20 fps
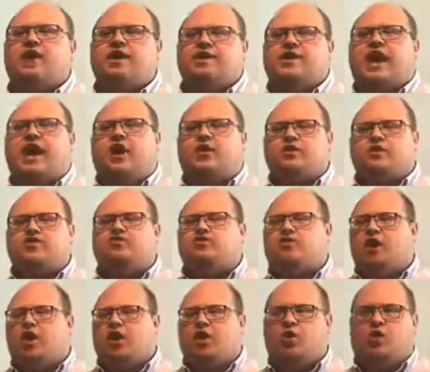now you
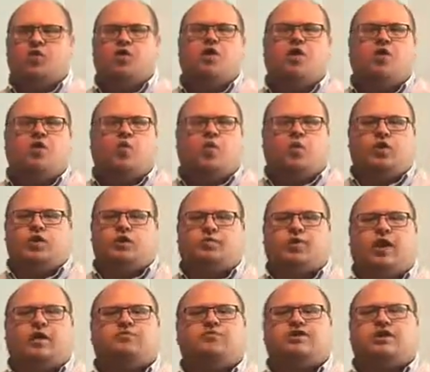know where your
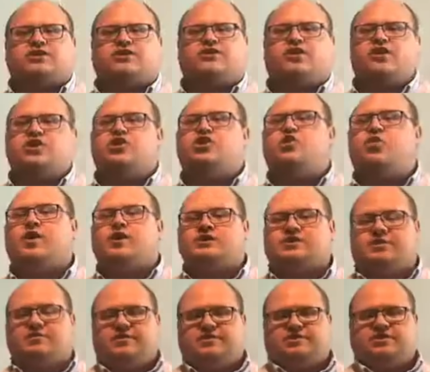problems are so that you as
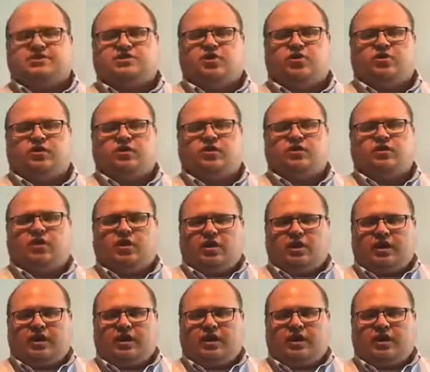a business owner,